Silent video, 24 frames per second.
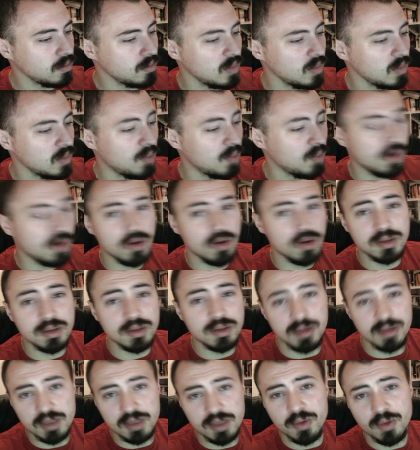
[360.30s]

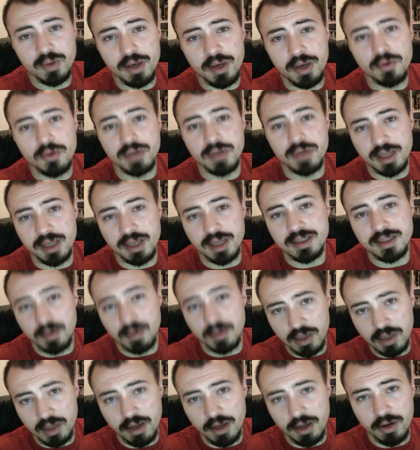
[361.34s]
because this way you'll get some
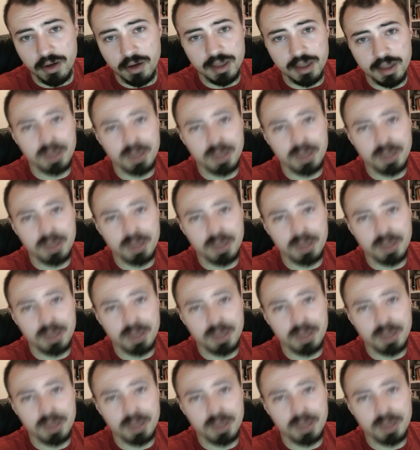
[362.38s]
clarity.